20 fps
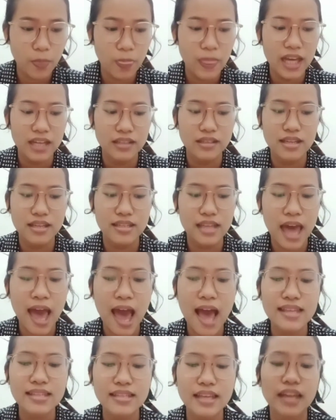this has
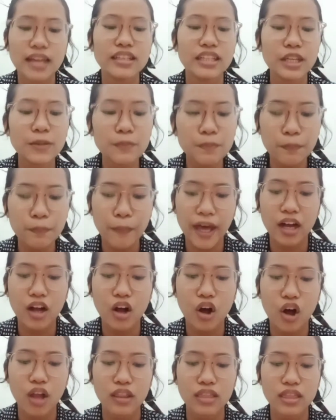an impact
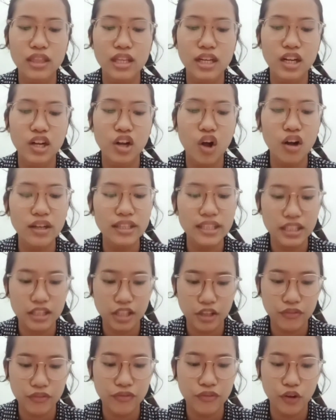on the cognitive
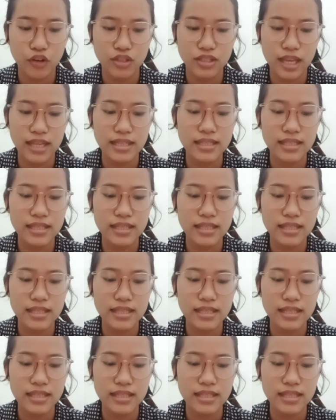process